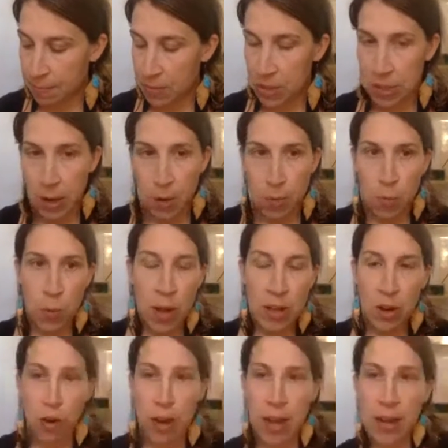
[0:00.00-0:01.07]
So
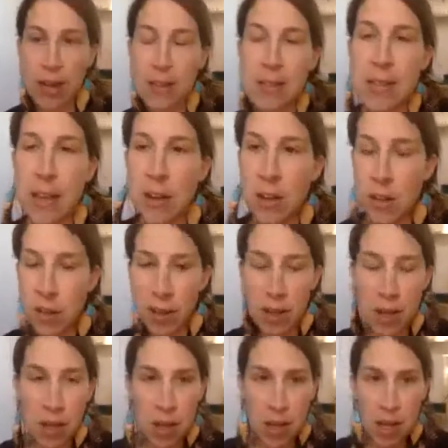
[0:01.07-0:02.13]
while you're getting settled,
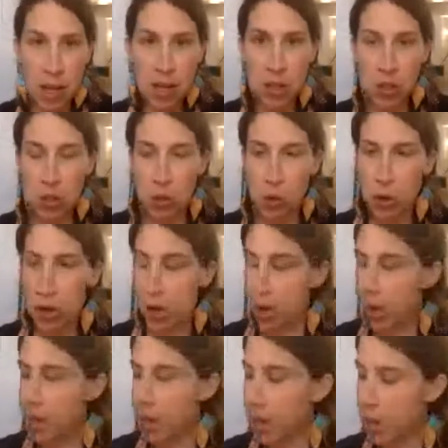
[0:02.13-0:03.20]

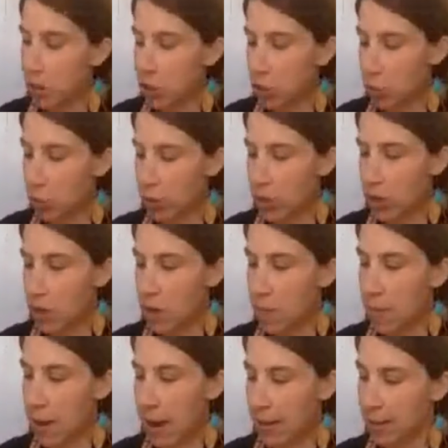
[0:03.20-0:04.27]
enjoy a short
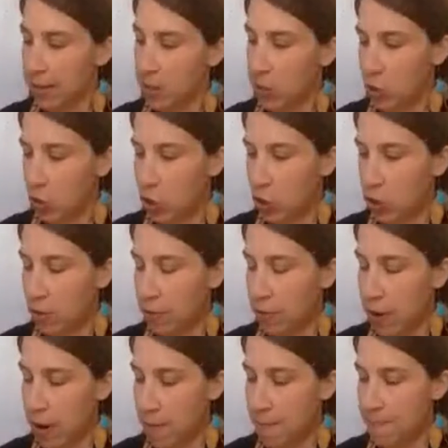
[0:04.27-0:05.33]
passage
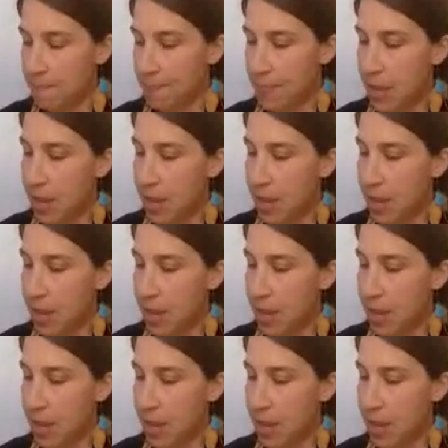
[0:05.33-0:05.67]
from